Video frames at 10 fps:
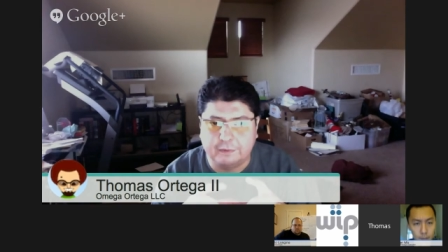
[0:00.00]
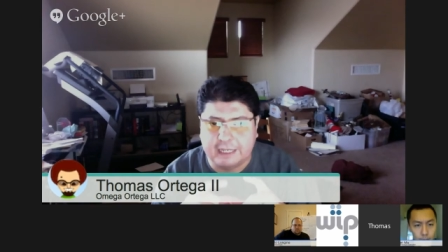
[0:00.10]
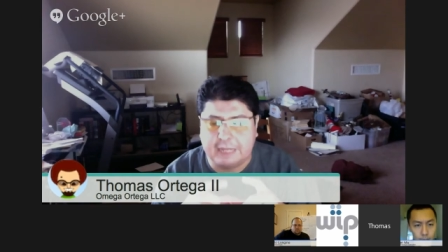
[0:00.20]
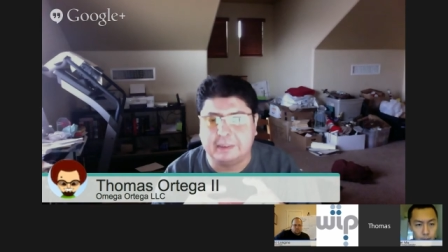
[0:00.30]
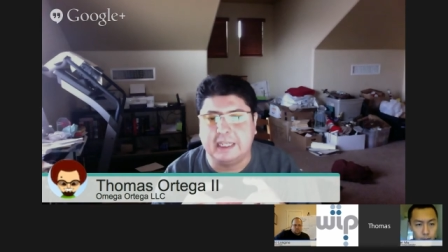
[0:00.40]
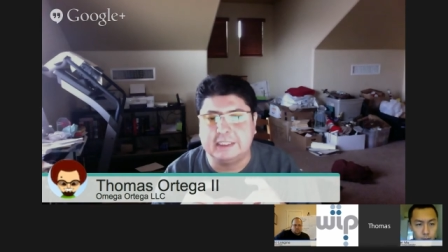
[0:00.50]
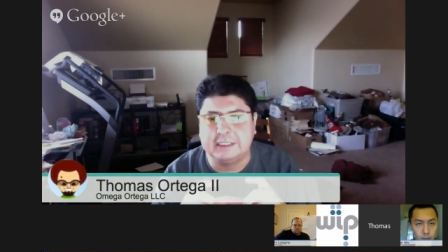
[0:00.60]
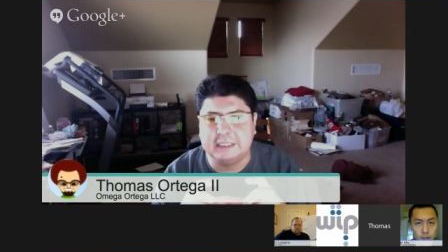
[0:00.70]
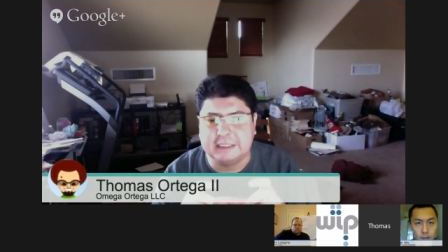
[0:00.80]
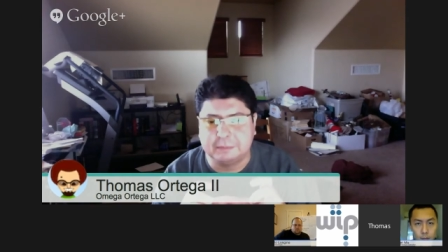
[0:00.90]
the
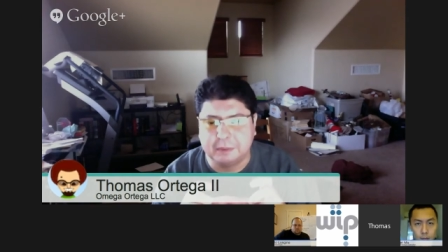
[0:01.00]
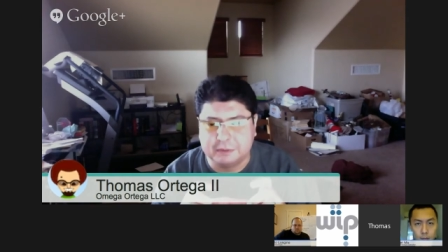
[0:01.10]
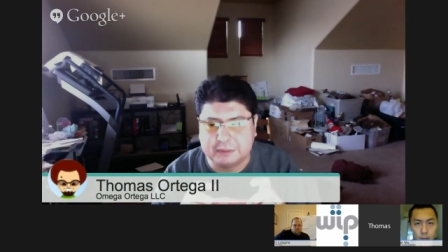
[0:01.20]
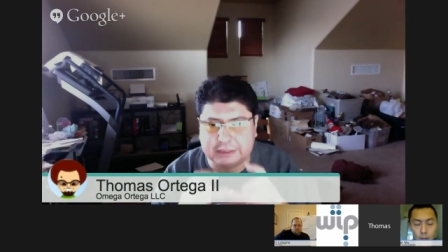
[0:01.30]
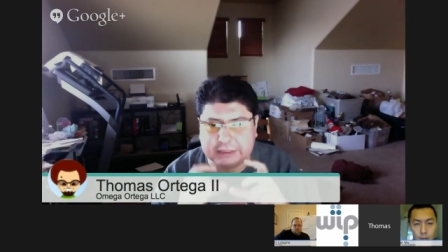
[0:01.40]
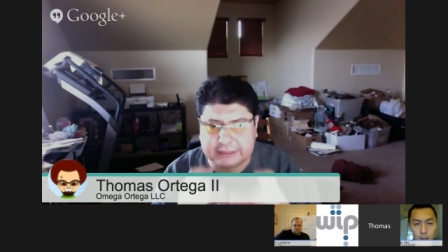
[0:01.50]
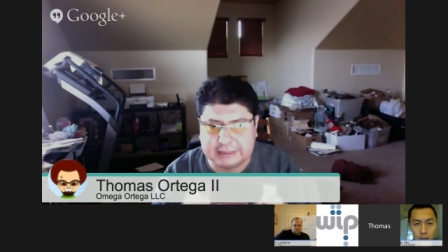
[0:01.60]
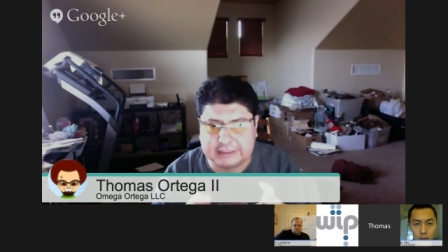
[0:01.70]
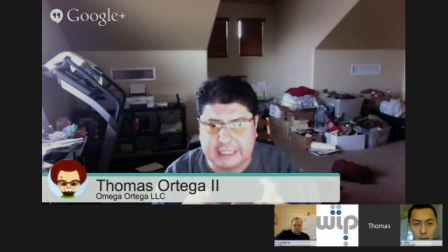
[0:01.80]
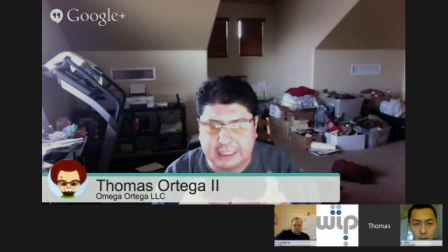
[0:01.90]
application as opposed to just the
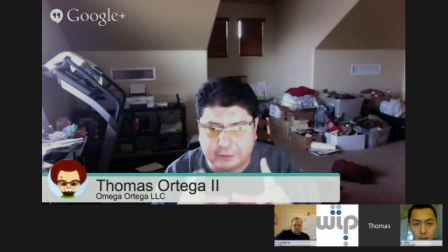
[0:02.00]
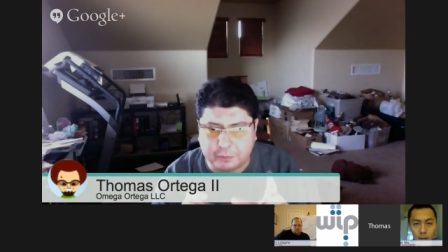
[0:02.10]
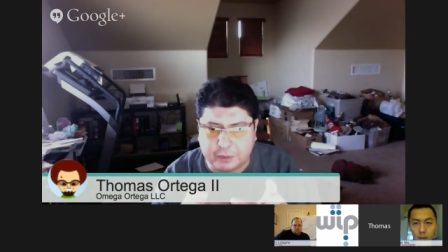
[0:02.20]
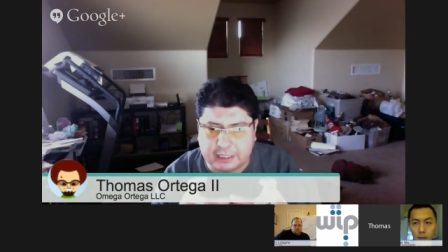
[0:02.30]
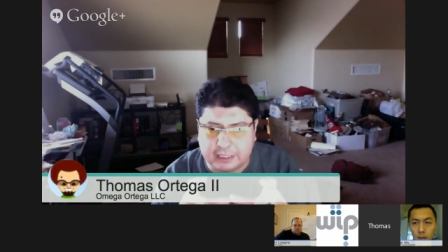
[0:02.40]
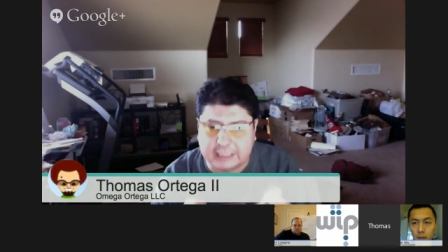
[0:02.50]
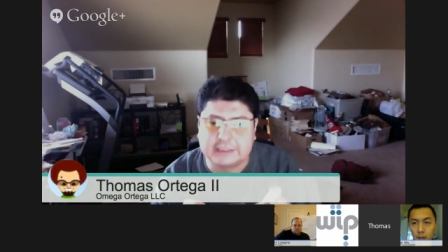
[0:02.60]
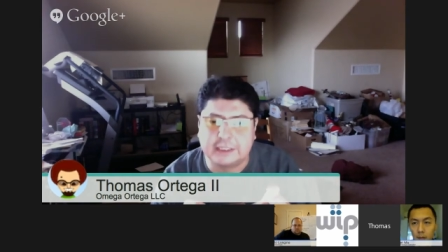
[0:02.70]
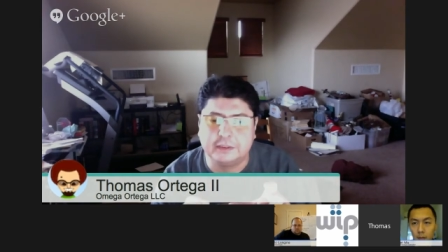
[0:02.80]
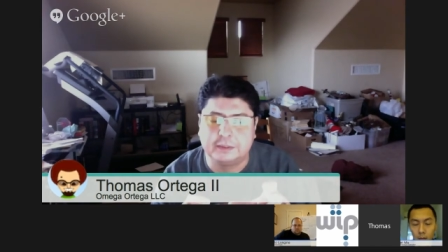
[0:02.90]
standard one that
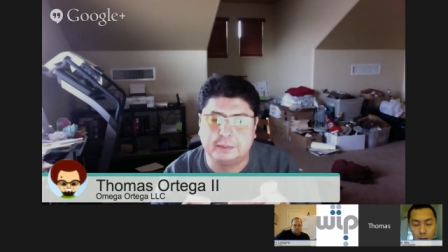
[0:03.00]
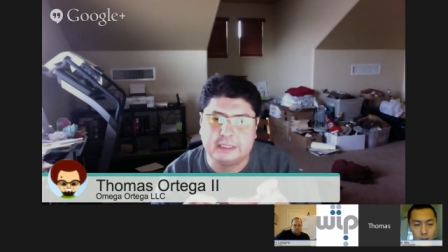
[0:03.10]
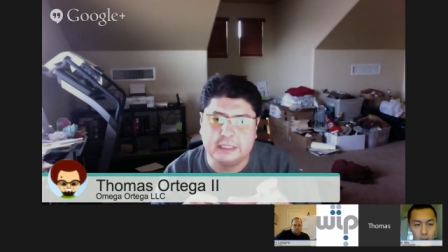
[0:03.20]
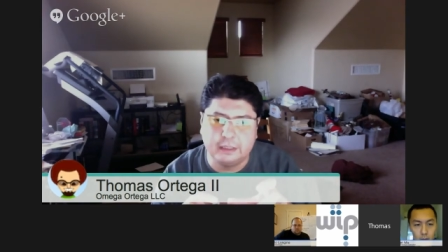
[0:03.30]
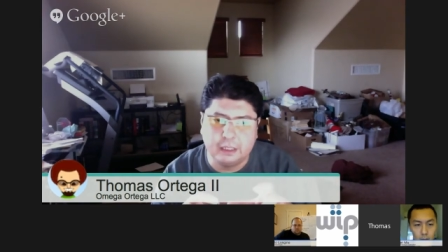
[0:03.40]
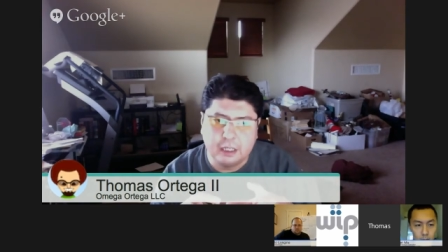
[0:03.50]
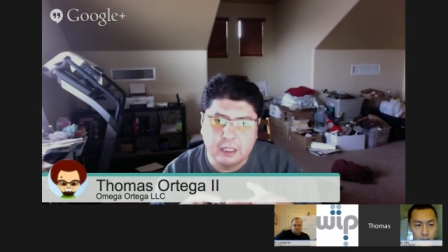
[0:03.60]
Xcode puts in.